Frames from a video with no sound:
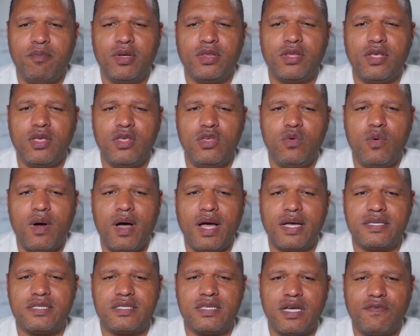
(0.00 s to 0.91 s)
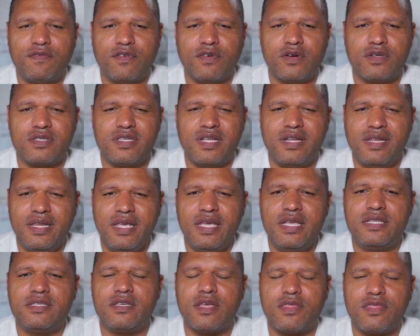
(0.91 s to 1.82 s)
but the UI suffers and
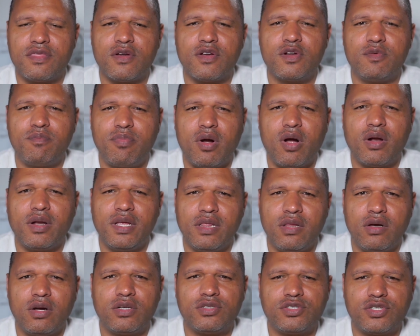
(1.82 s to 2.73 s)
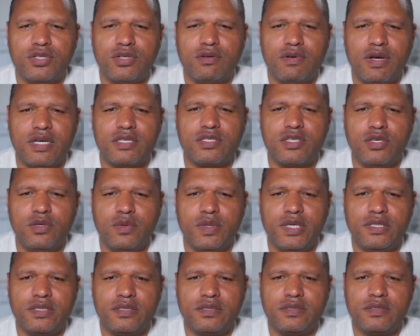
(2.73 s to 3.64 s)
needs a third-party launcher to
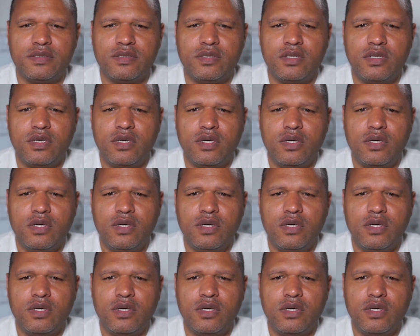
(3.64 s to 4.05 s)
rescue it.